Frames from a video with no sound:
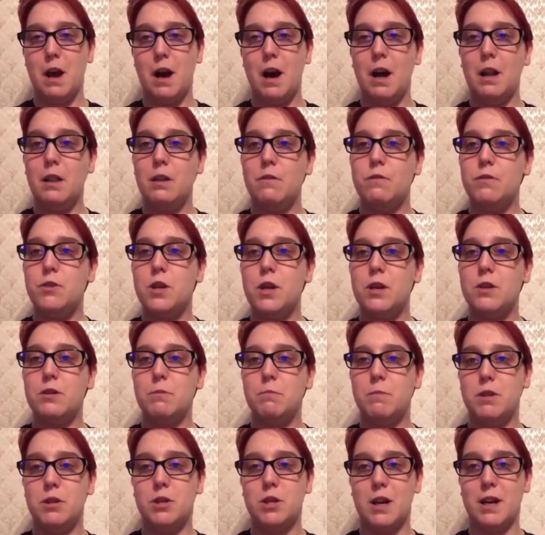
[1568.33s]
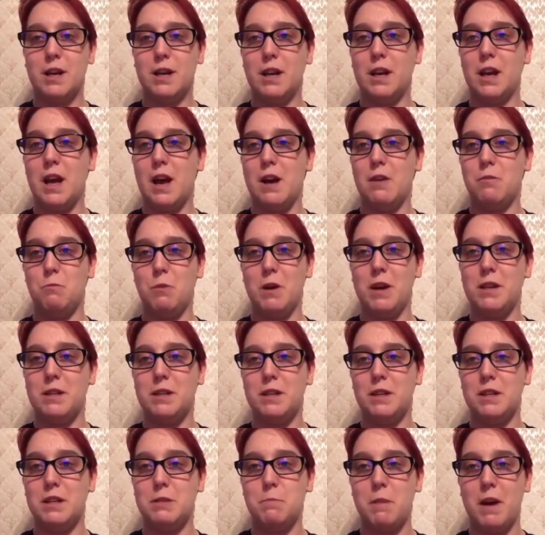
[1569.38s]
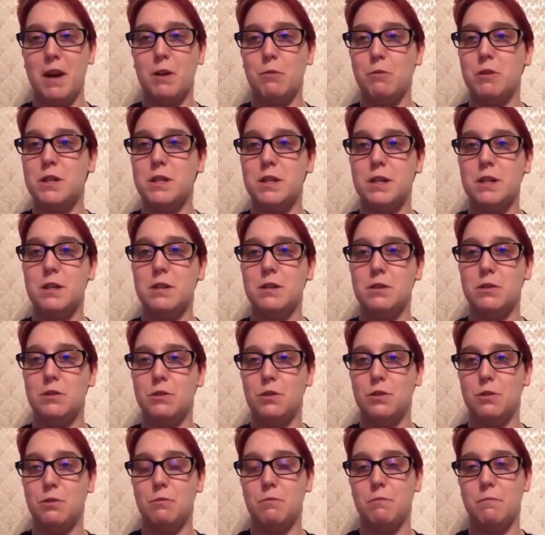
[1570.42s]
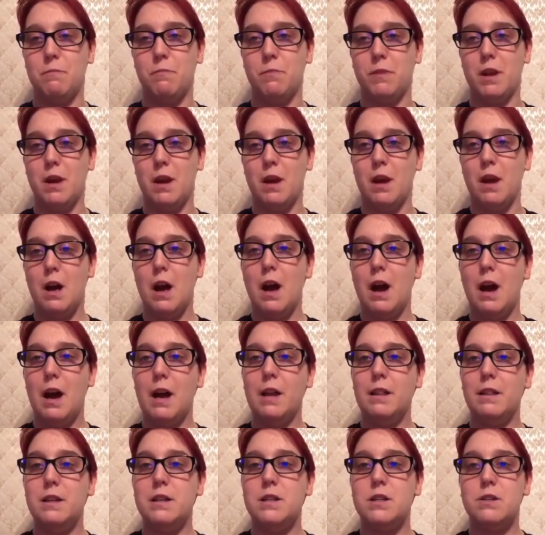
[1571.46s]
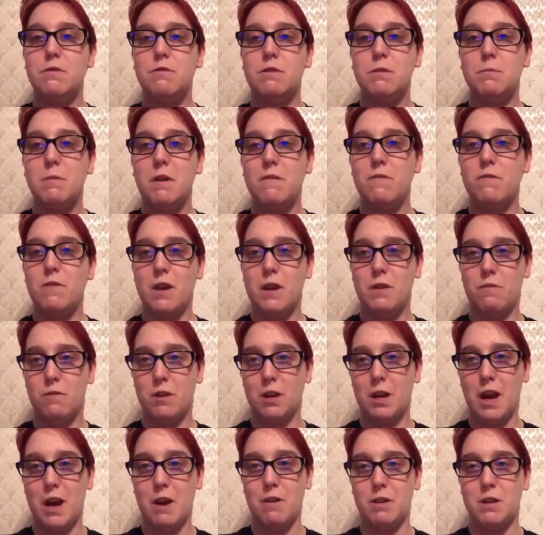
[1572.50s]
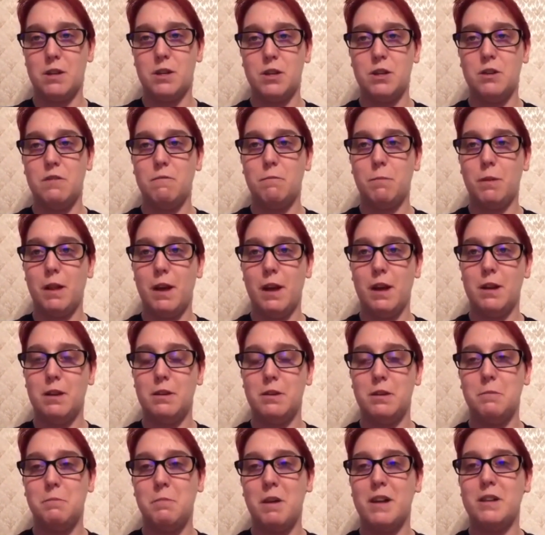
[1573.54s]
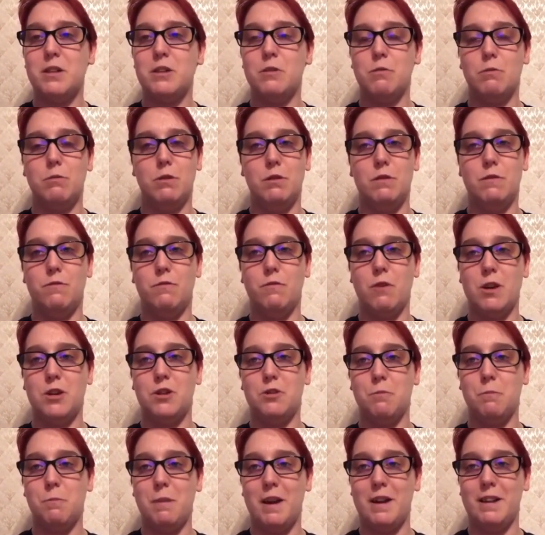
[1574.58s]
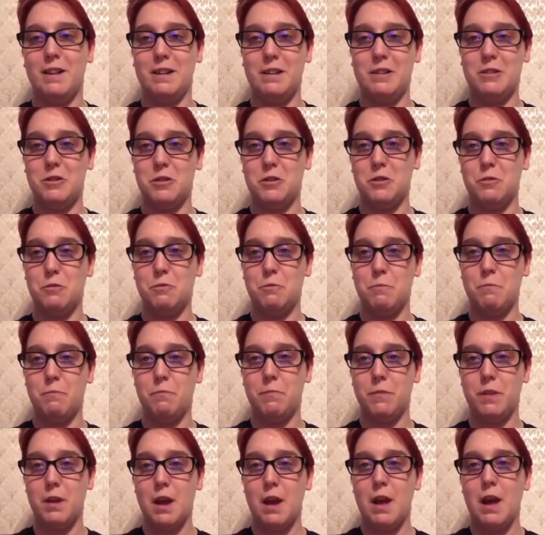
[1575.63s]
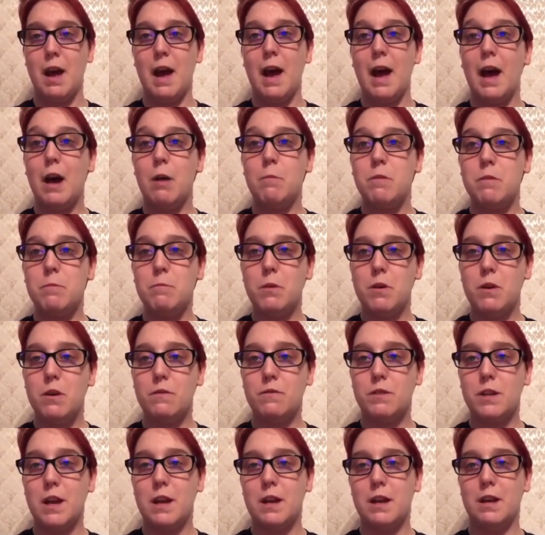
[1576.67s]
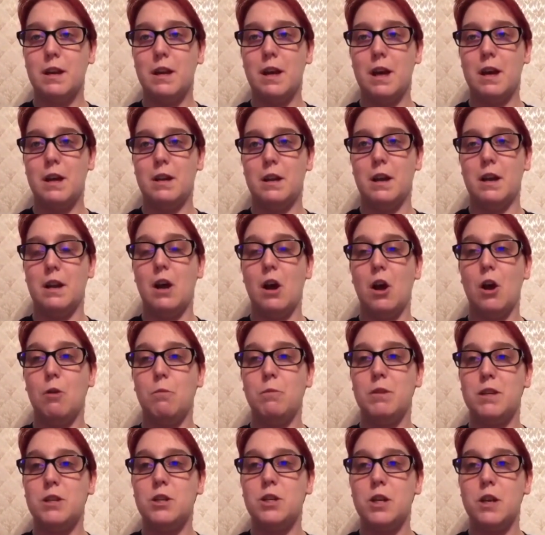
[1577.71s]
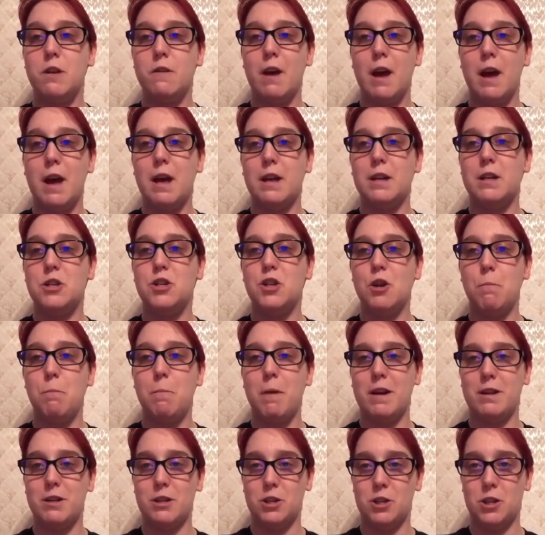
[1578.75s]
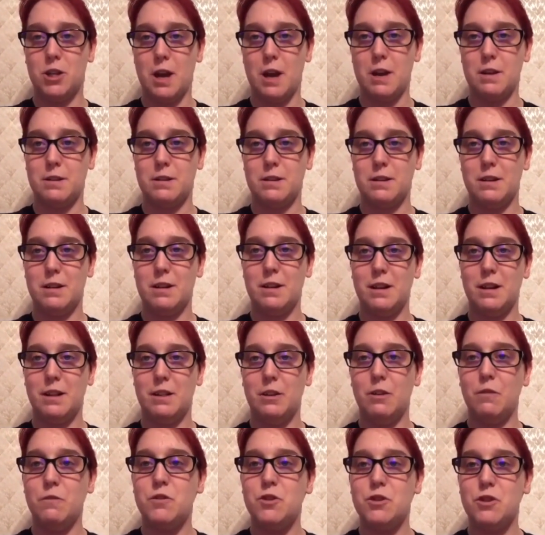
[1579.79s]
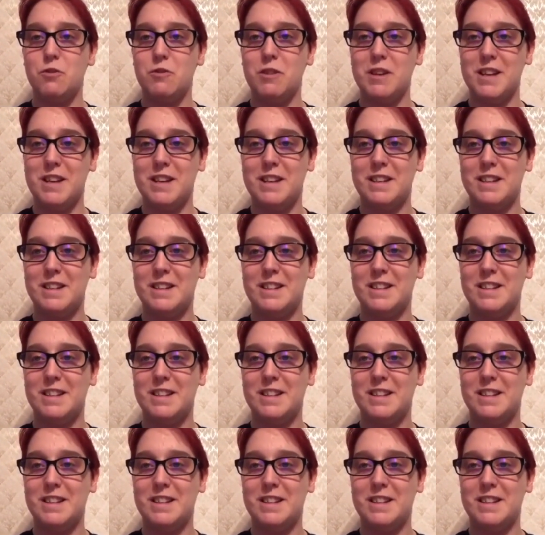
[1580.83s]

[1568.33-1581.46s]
I love Gentleman Jack and can't wait till it's back with season 2. Ann Lister is my favourite character you've played, but I do love Rachel Bailey too. Happy birthday again, and I hope this year ahead is your best yet. Love, Cherie.